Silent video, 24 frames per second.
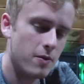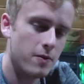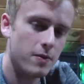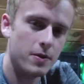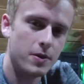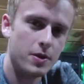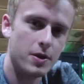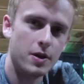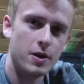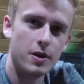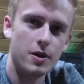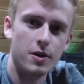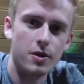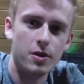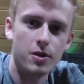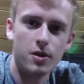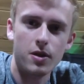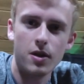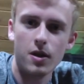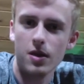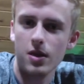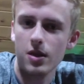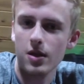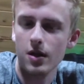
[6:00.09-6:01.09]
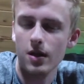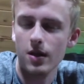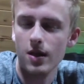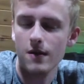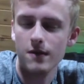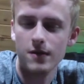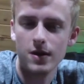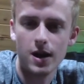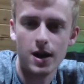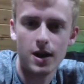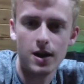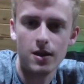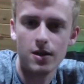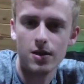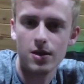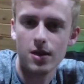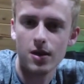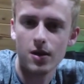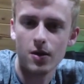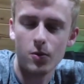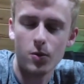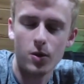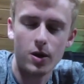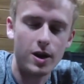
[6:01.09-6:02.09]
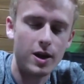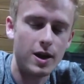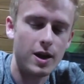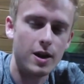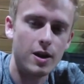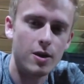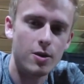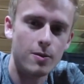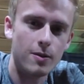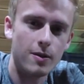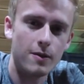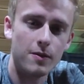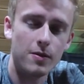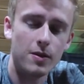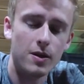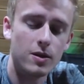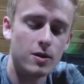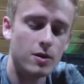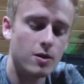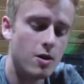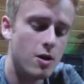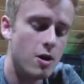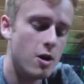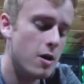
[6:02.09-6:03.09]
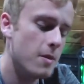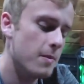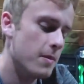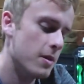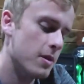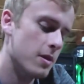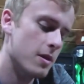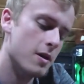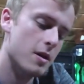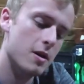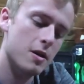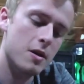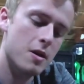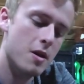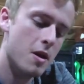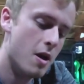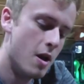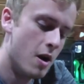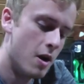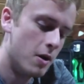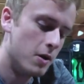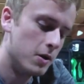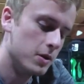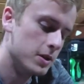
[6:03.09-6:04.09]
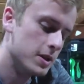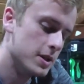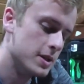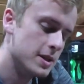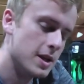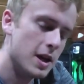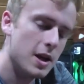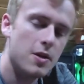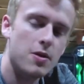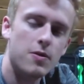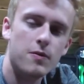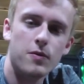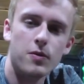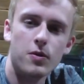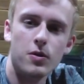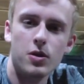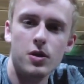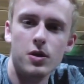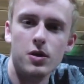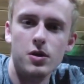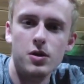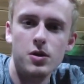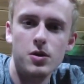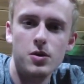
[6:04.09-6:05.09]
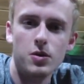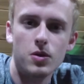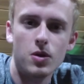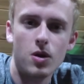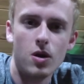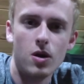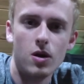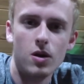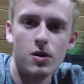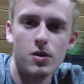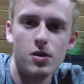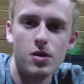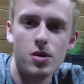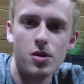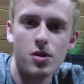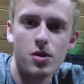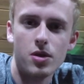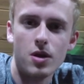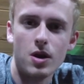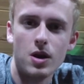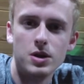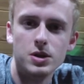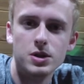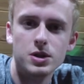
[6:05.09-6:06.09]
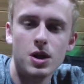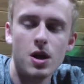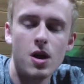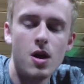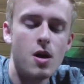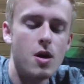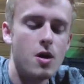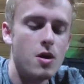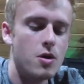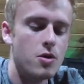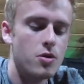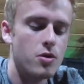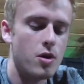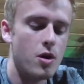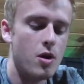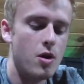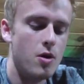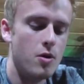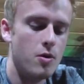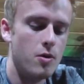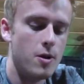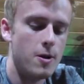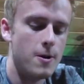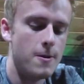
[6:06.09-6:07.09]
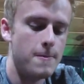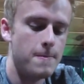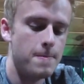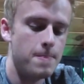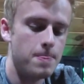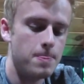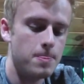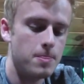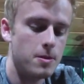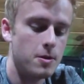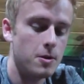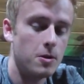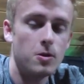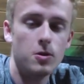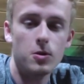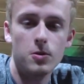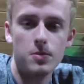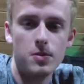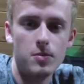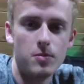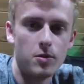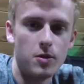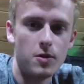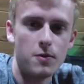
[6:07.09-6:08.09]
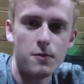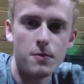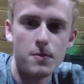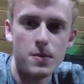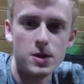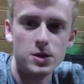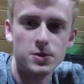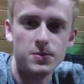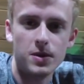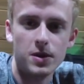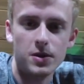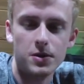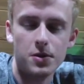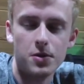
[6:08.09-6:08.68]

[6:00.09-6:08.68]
for the 1180s, 2080s, whatever you like to call them, and the release dates for the new cards and such. So a little bit more information about